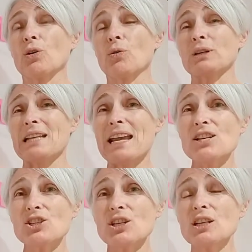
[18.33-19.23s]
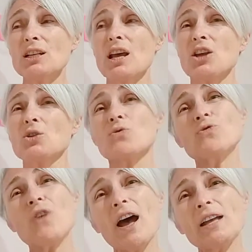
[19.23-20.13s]
coordination, your
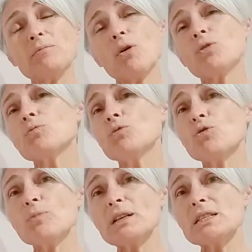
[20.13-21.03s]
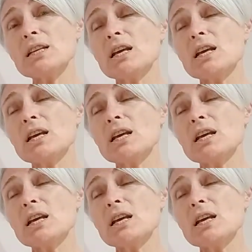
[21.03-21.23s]
fine motor movement.